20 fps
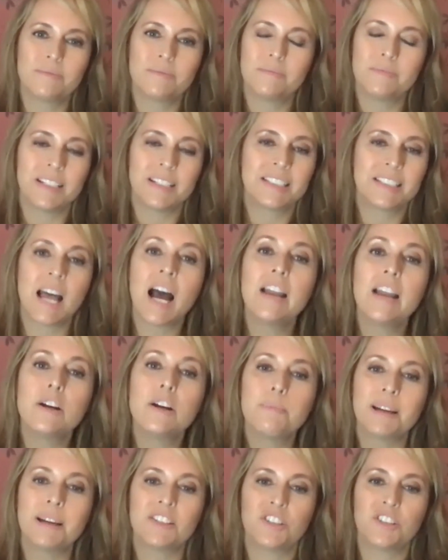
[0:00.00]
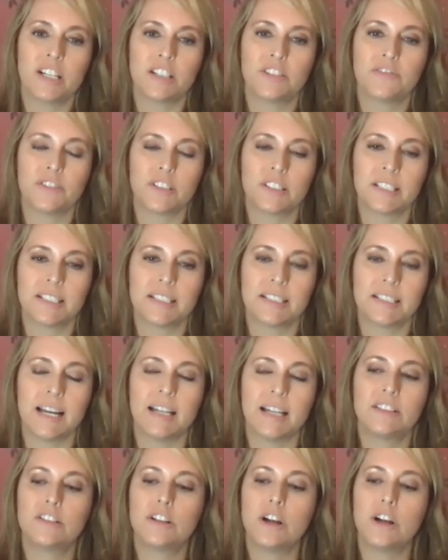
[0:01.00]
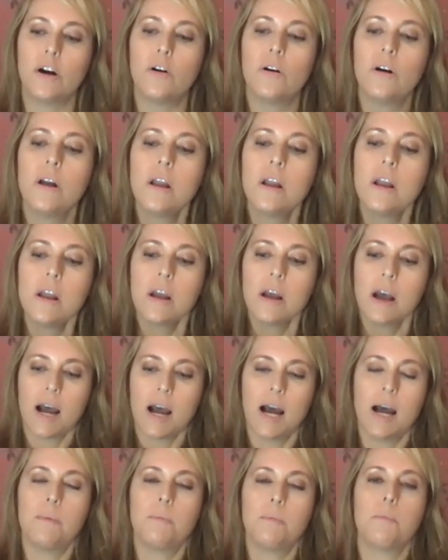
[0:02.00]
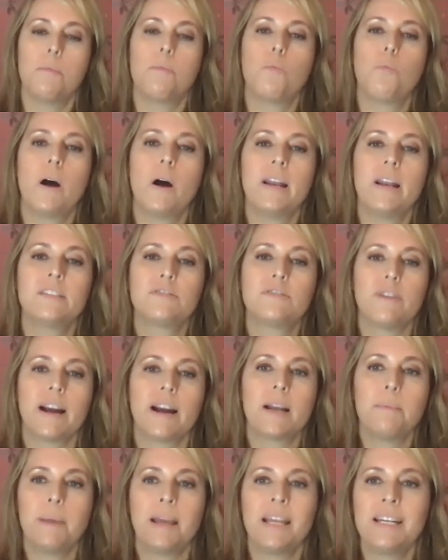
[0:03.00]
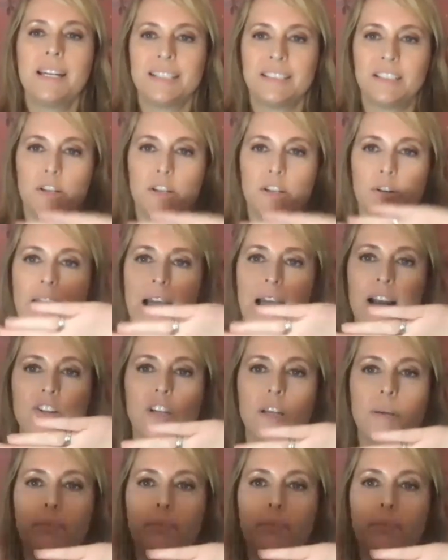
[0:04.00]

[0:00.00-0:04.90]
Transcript: it's not your best chance for success. So what is recommended is you actually